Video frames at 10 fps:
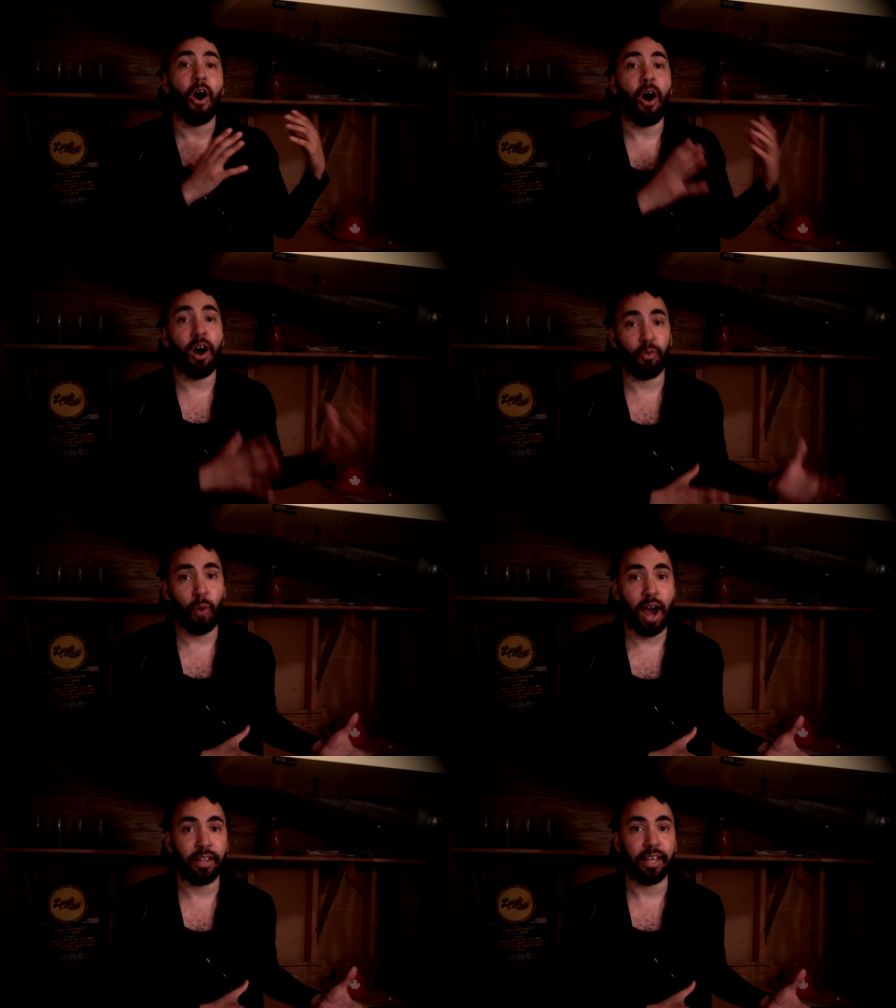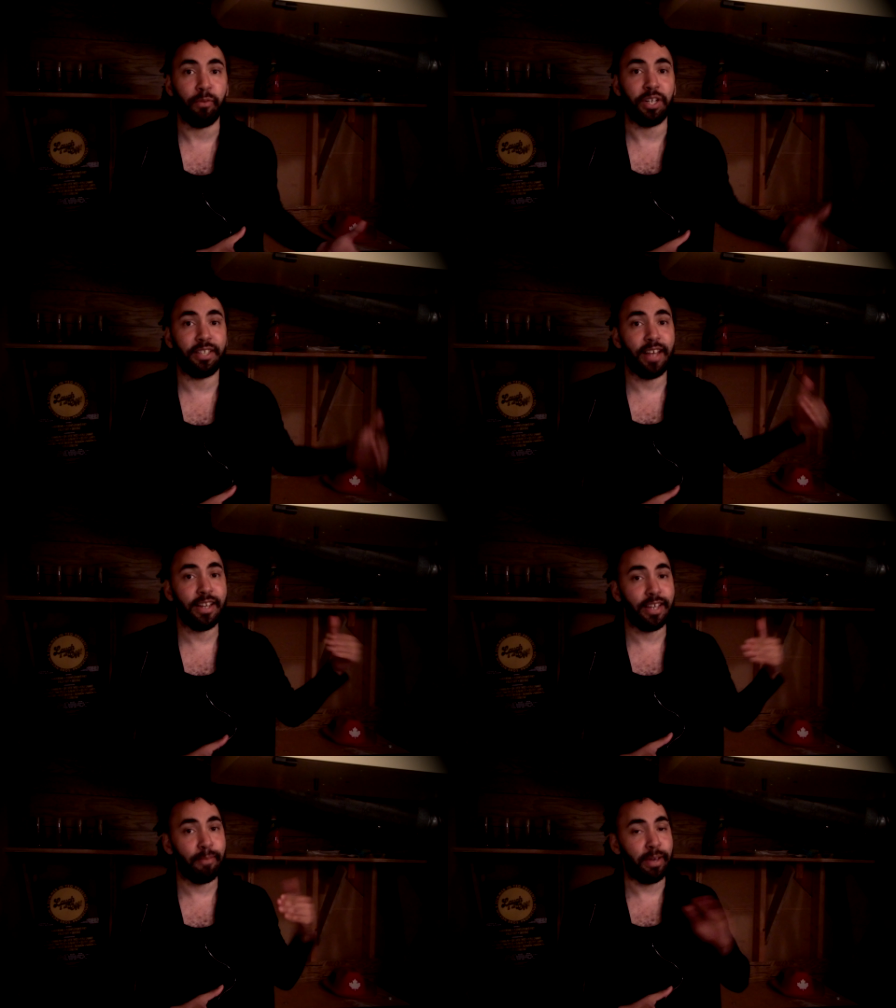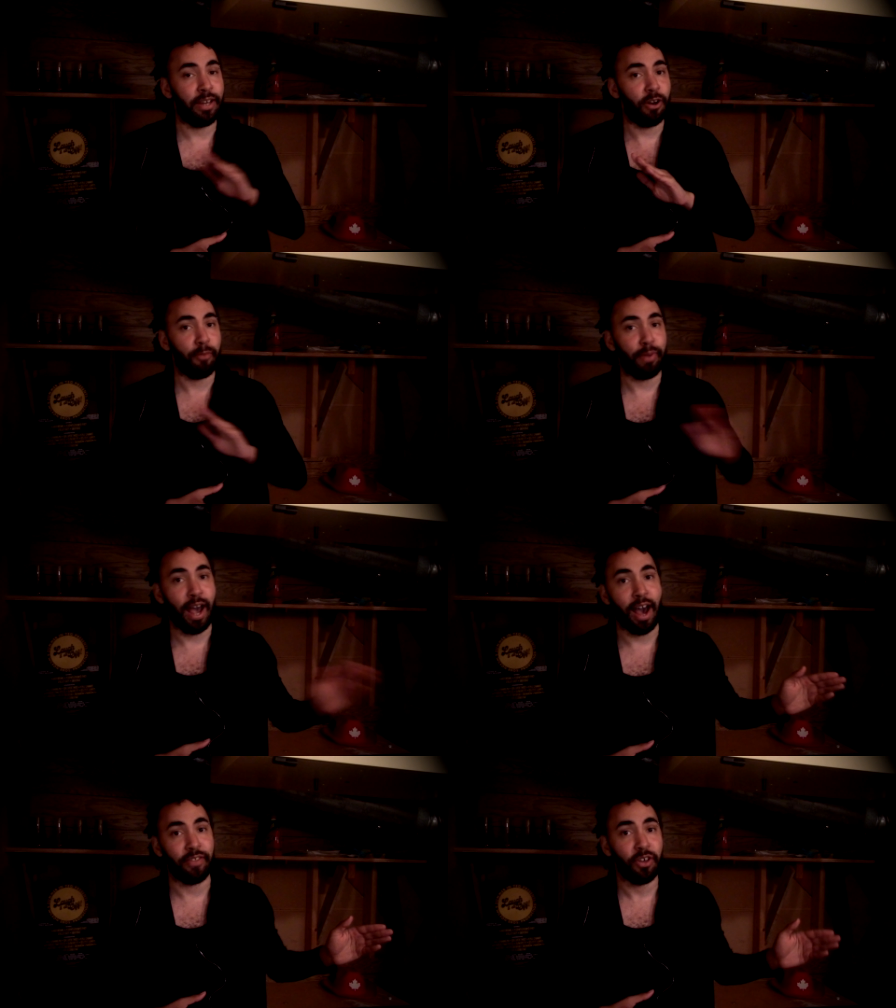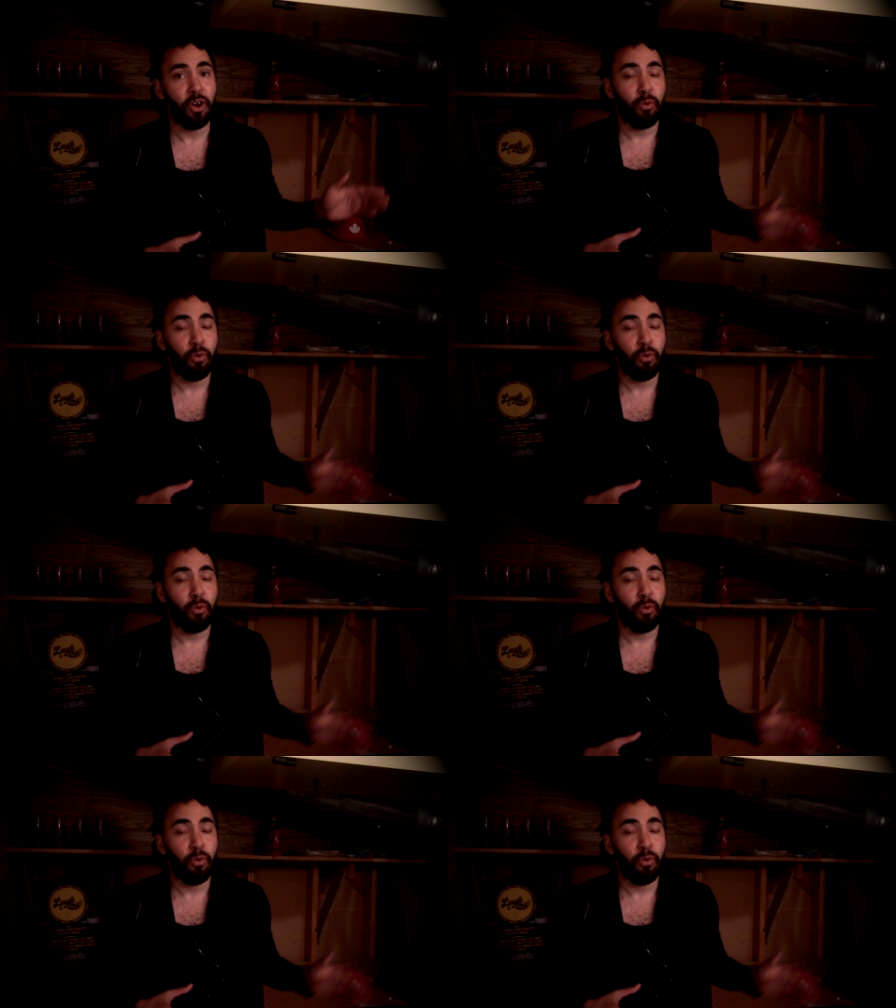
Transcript: on Wiley, which sent him in her path,